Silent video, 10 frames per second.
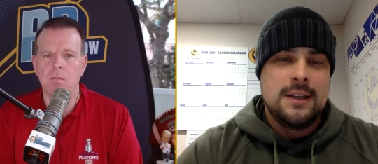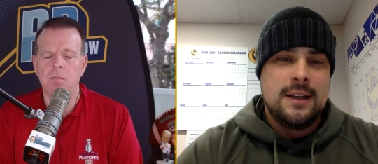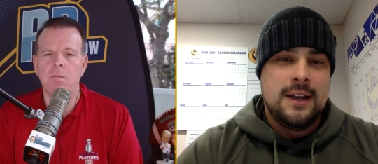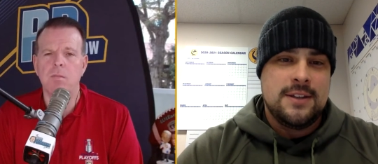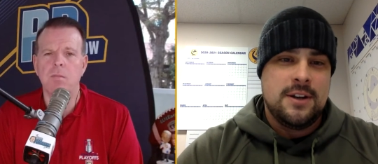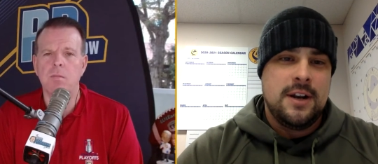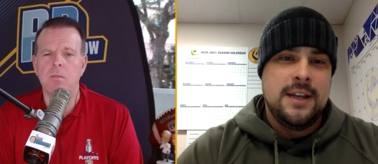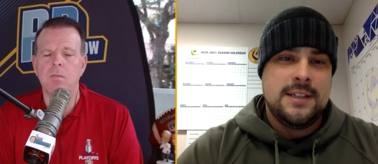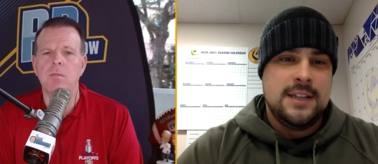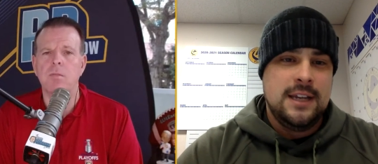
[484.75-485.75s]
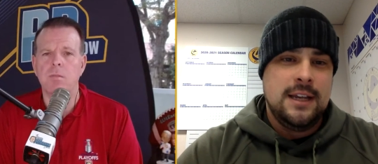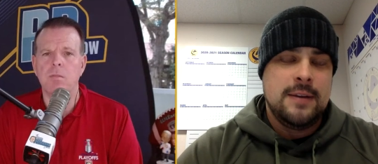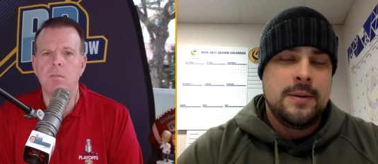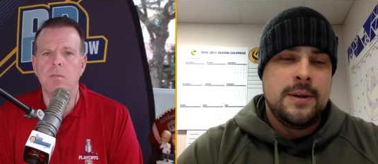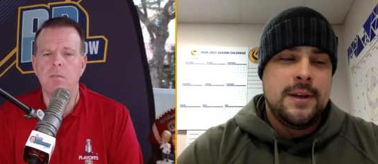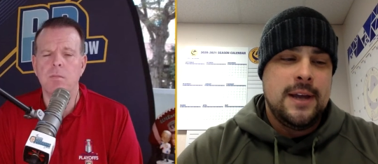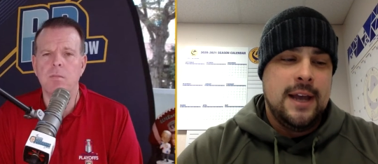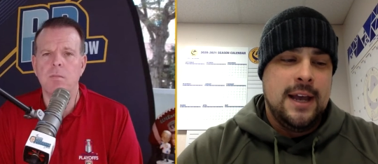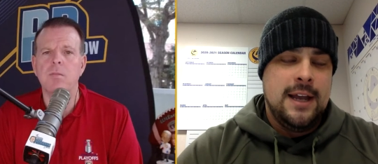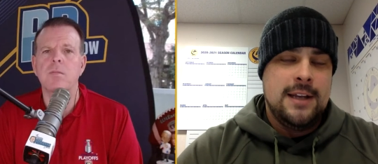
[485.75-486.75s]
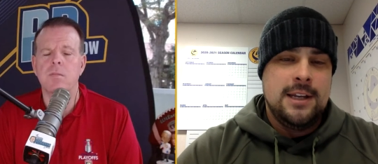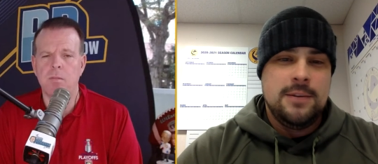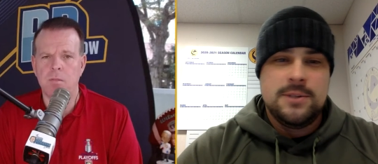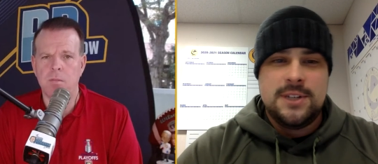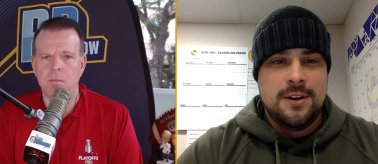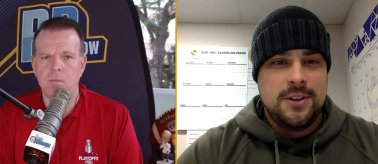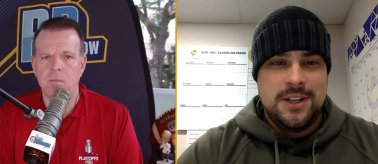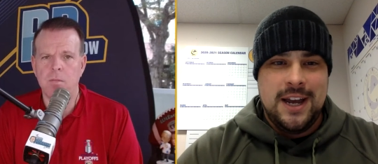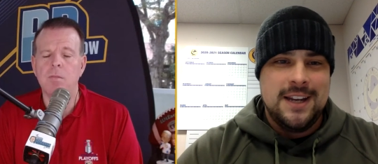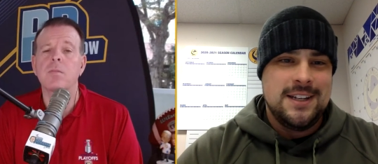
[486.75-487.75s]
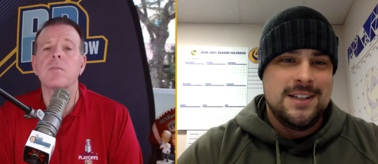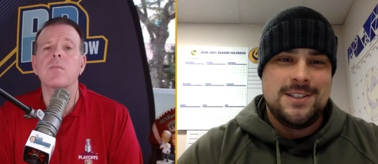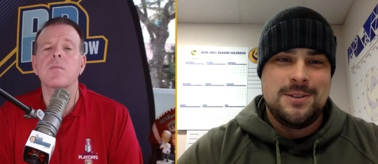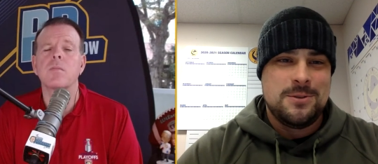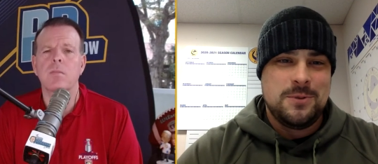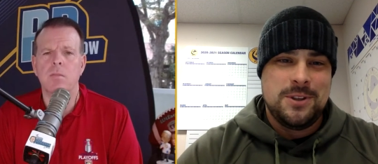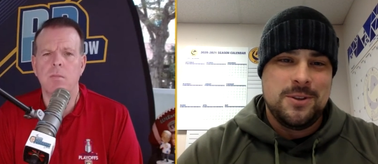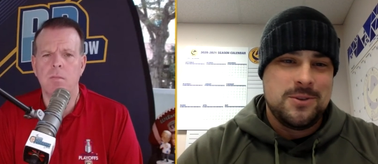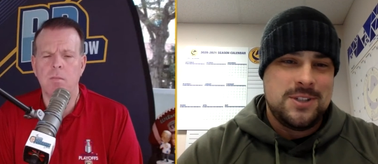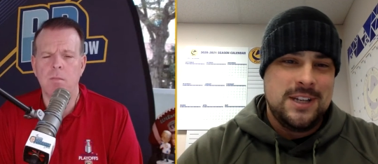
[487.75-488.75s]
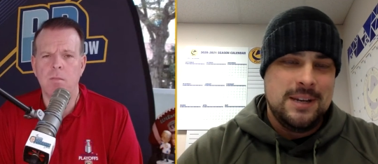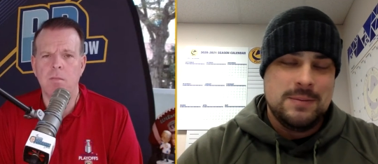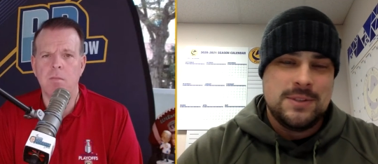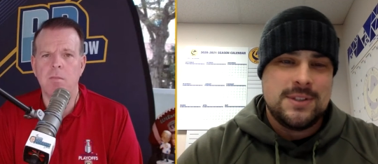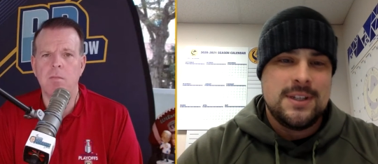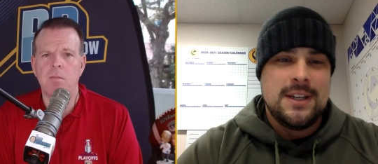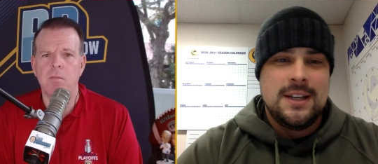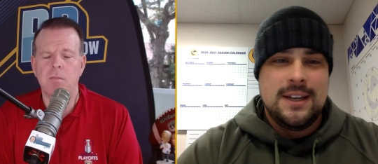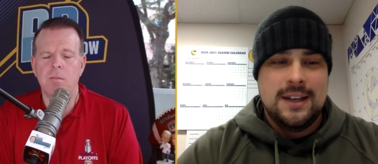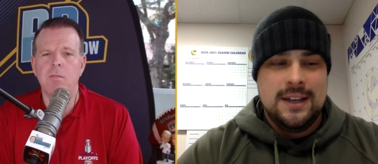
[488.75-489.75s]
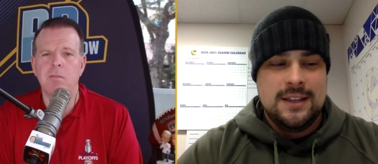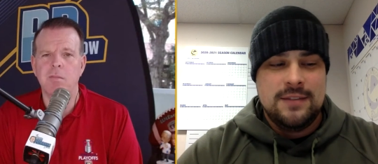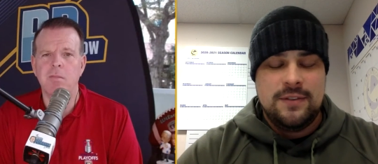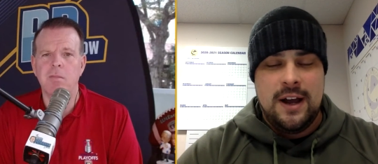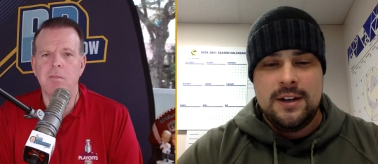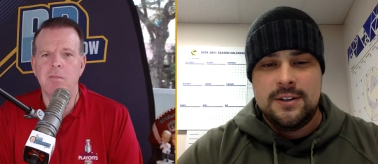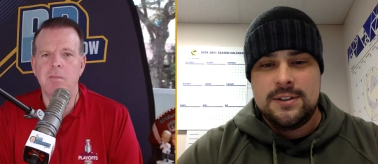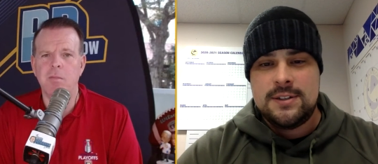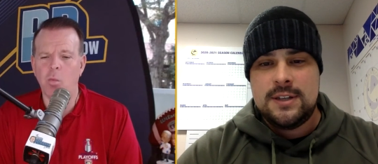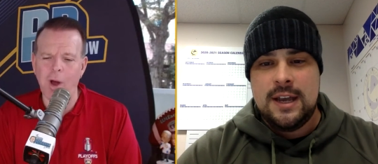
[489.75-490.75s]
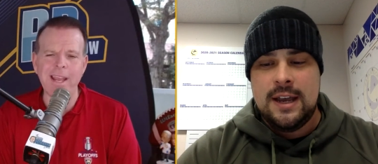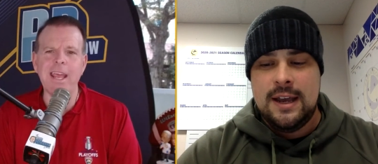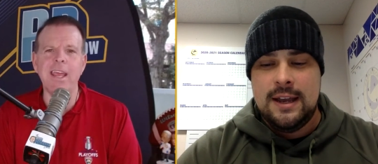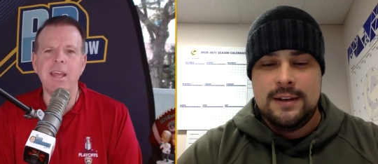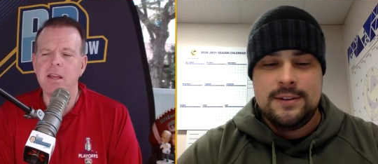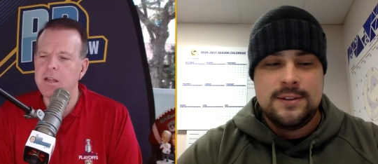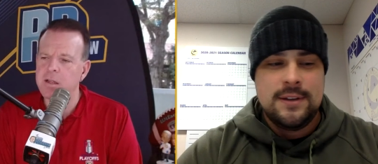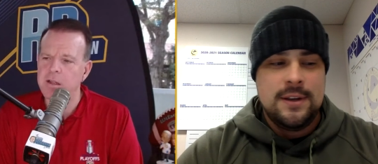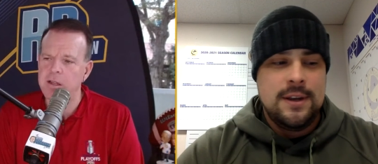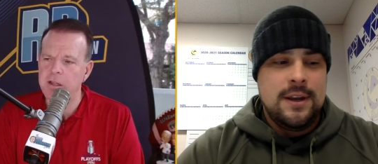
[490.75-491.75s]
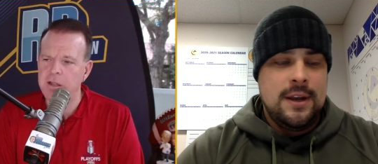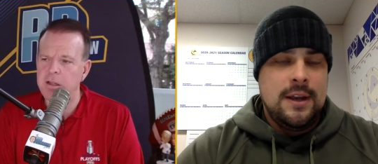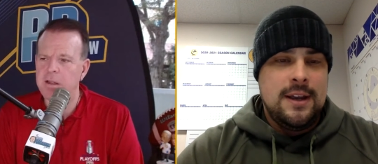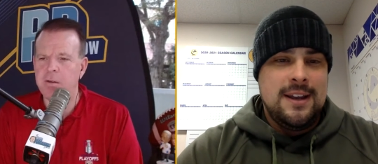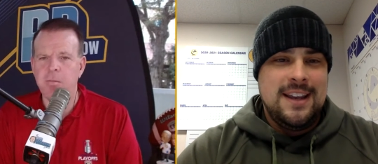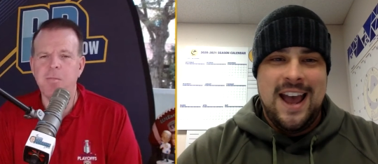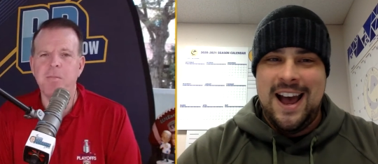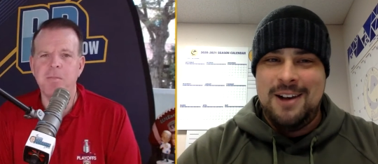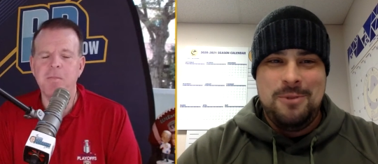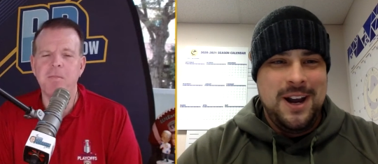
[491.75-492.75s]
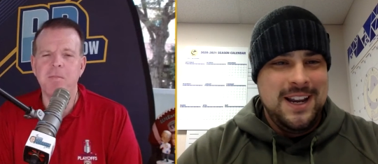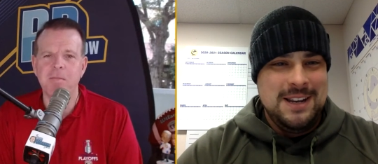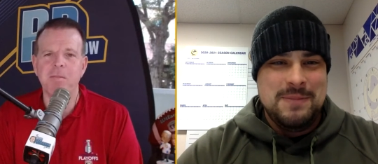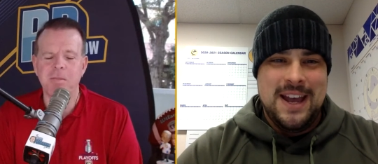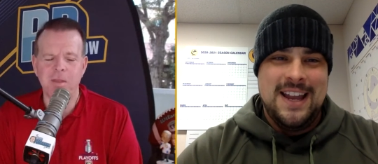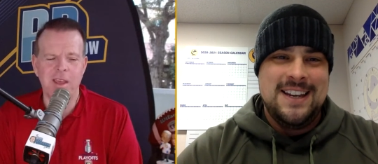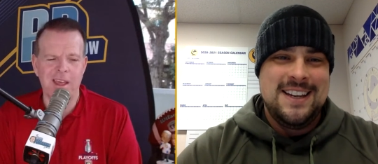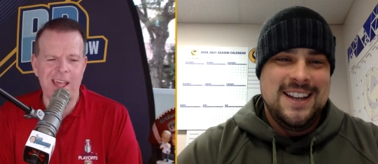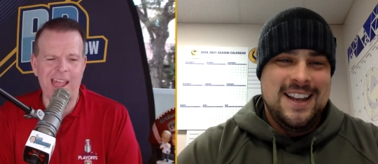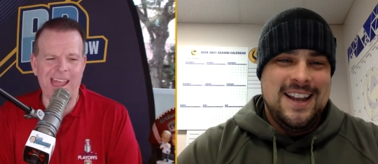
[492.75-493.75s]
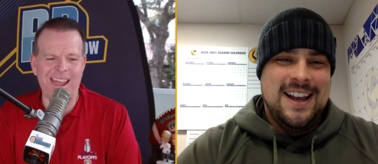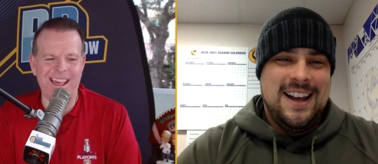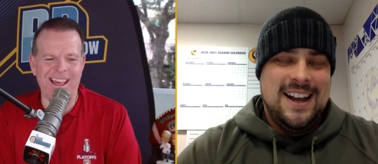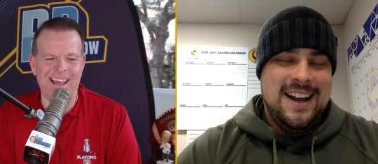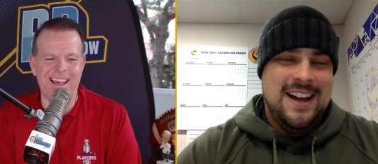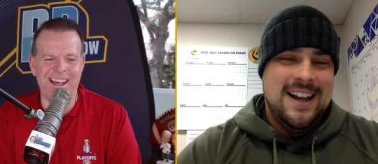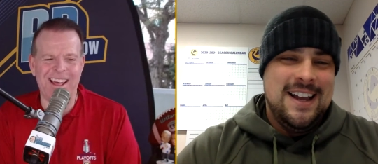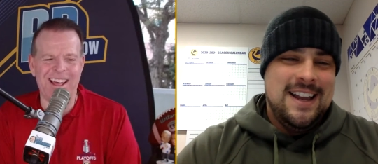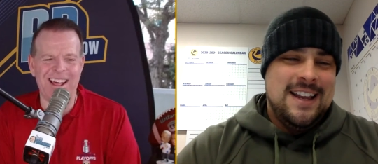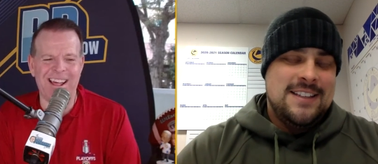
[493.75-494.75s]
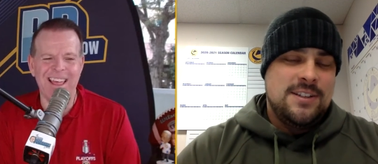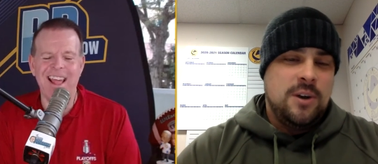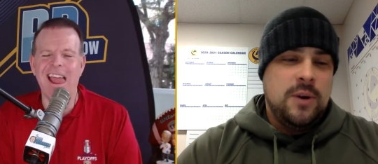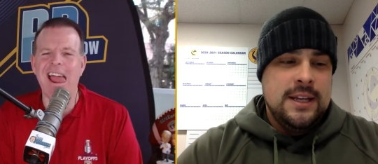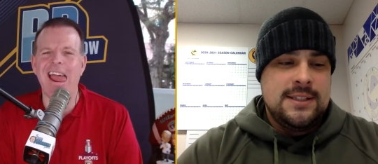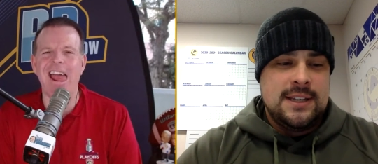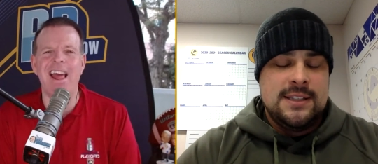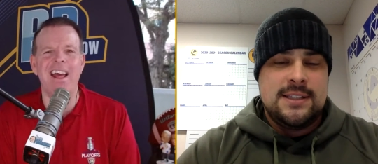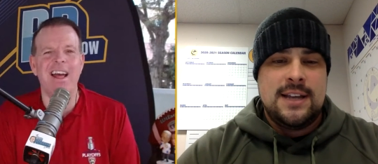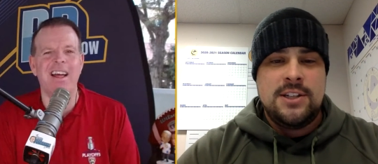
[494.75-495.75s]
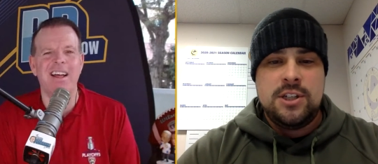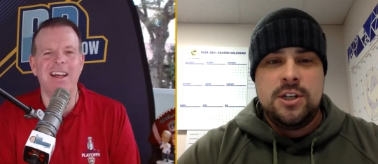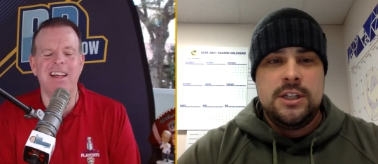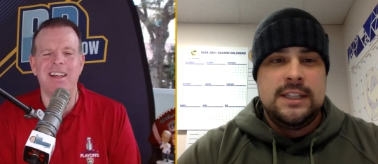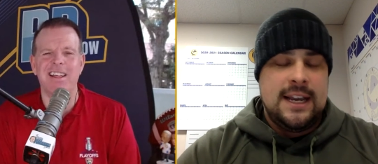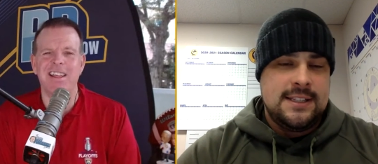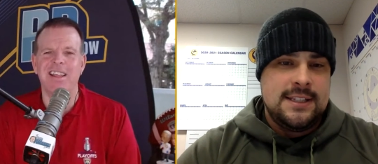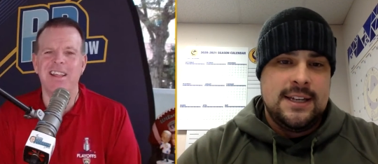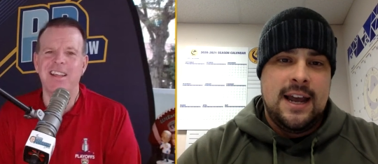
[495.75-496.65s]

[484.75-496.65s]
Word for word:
Speaker 1: as our AT, and he was here in the nineties. He was with those teams uh, in the finals.
Speaker 2: And Whitey.
Speaker 1: Yeah, Whitey, man. Uh, so it's it's such a good lesson to